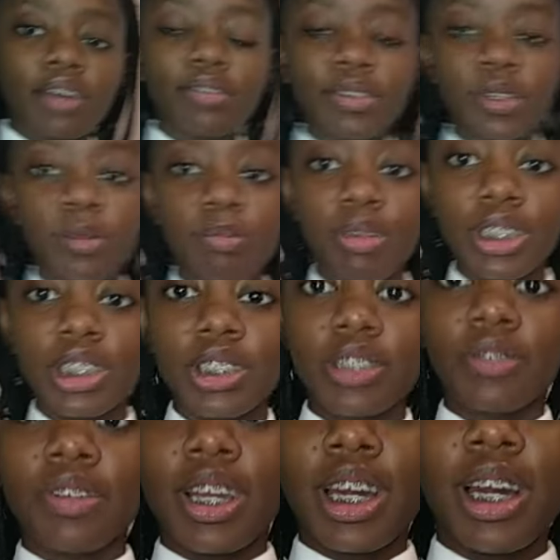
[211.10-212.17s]
I have two pieces
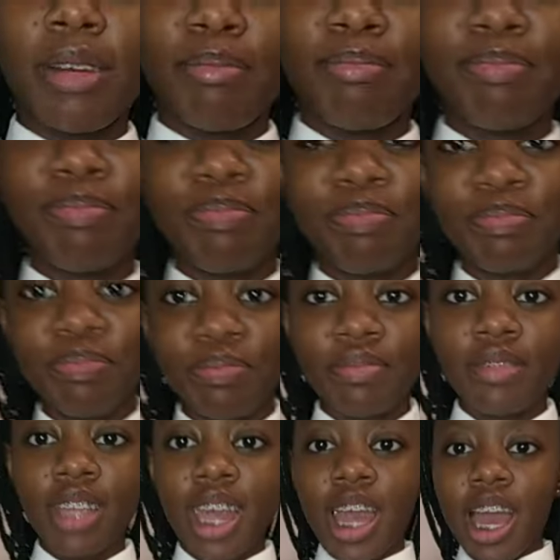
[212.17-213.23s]
of gum.
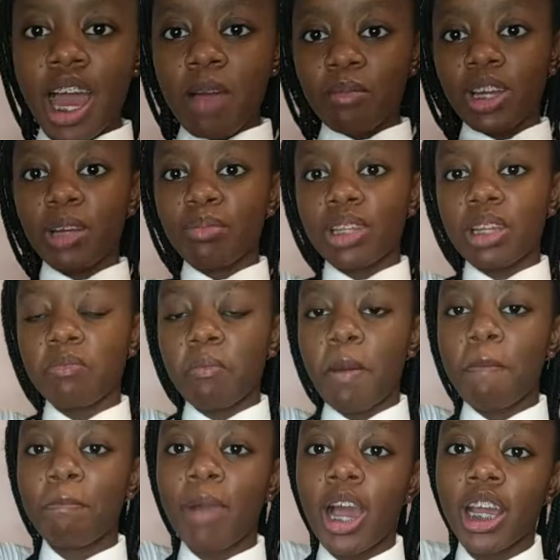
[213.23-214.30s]
I'm gonna put them in
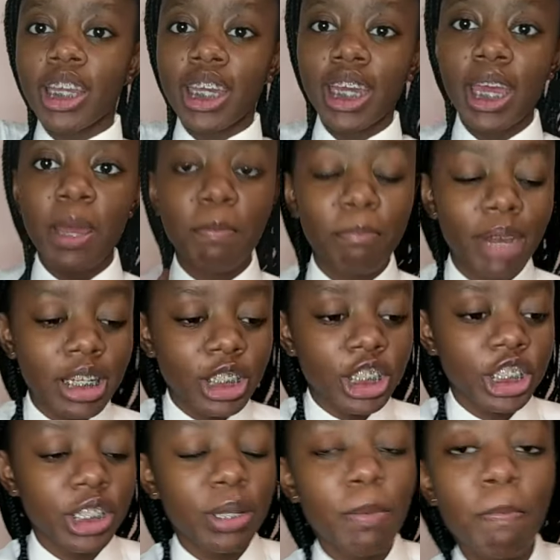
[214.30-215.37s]
my pocket and
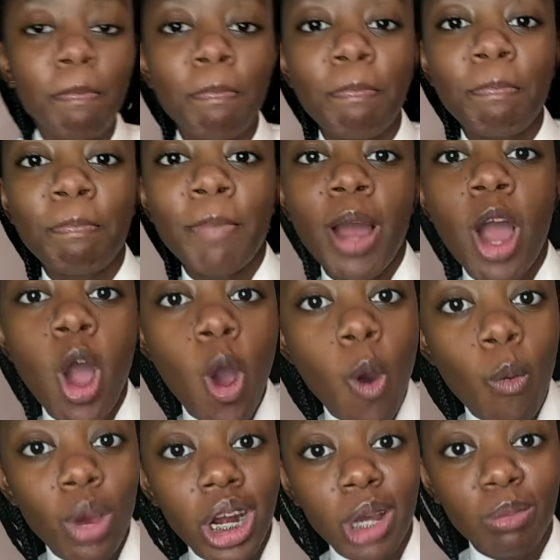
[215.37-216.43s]
munch them
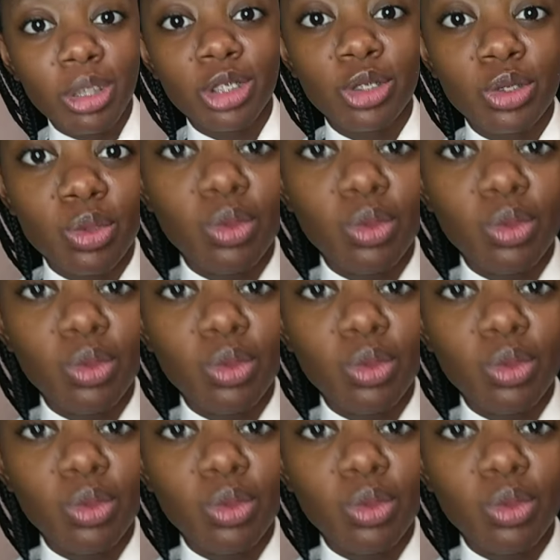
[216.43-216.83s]
when I'm at